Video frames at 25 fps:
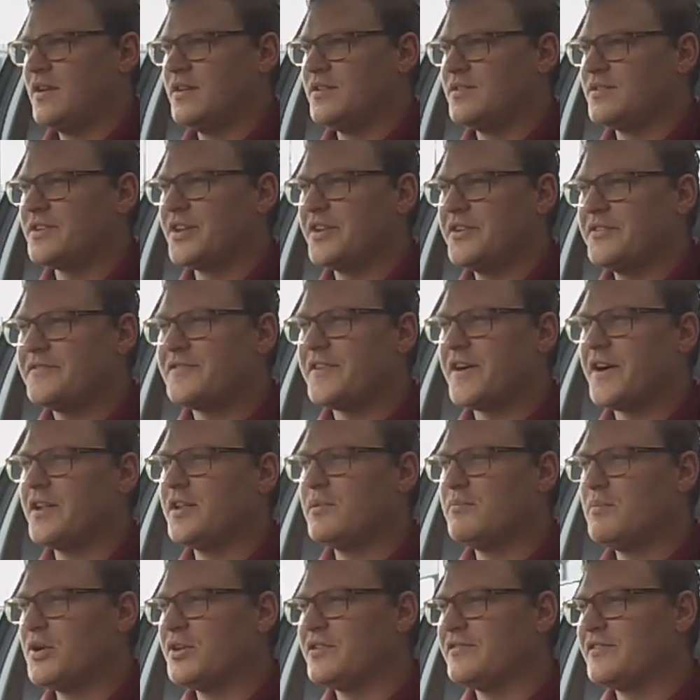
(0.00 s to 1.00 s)
So far,
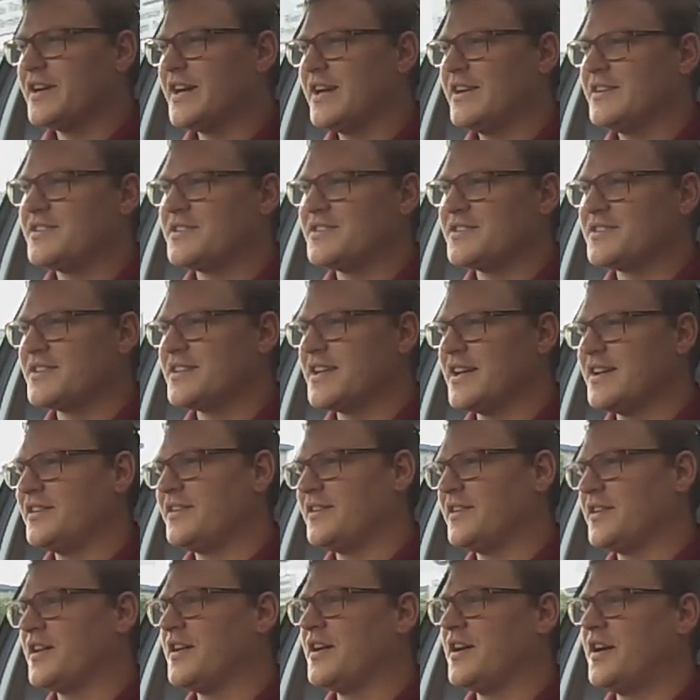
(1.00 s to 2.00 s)
the modifications I've done
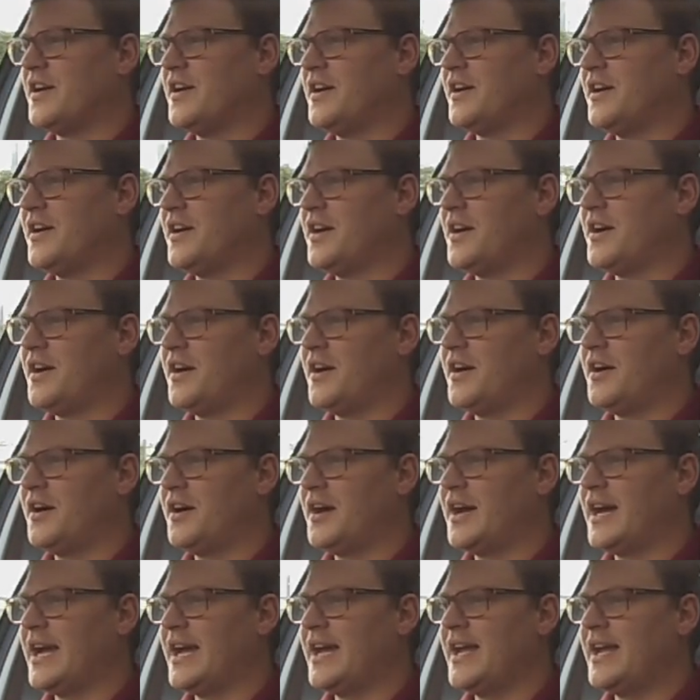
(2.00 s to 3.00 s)
on the car
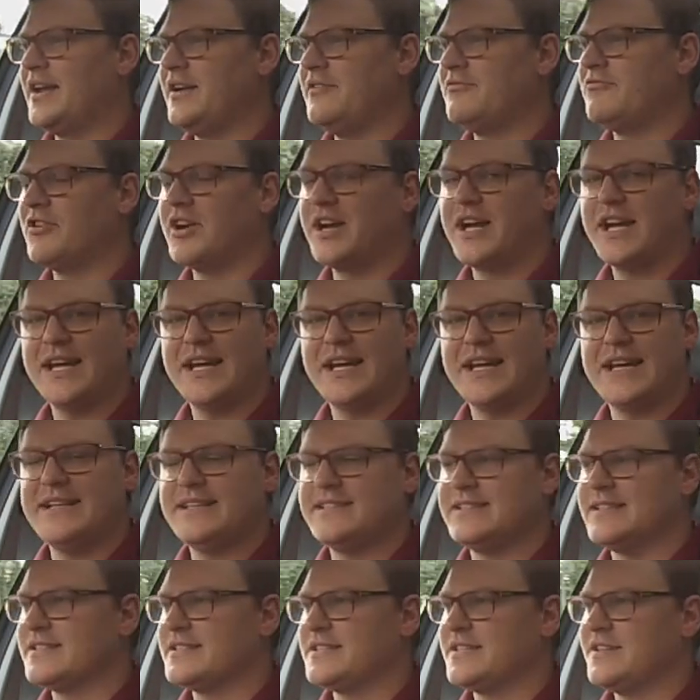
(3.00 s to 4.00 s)
are a rear
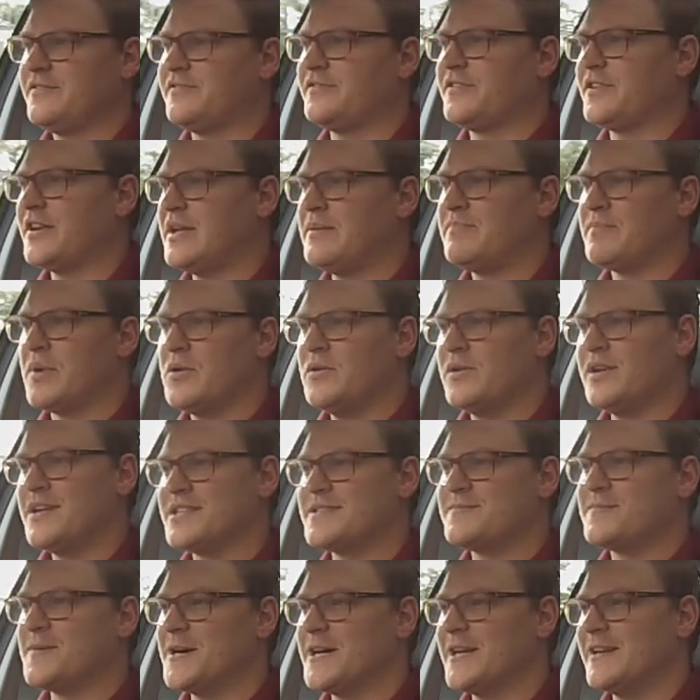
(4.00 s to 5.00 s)
E63 boot
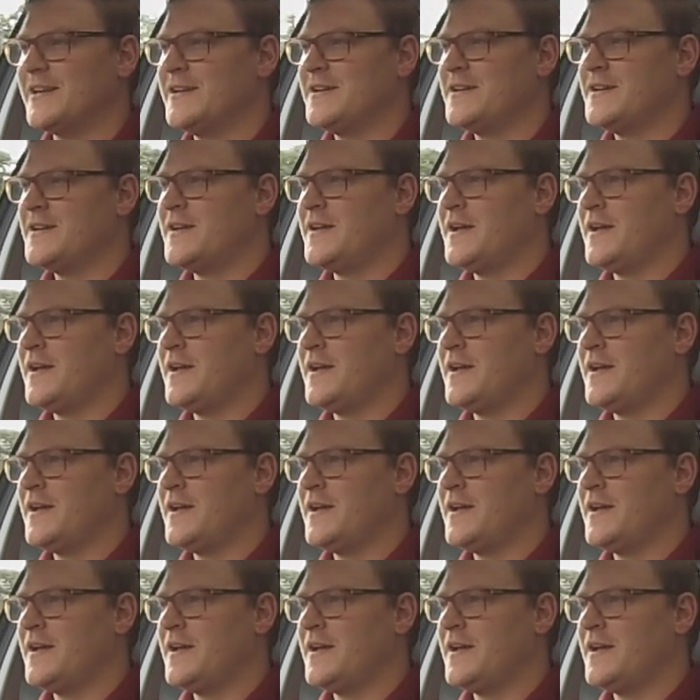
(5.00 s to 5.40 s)
lid spoiler.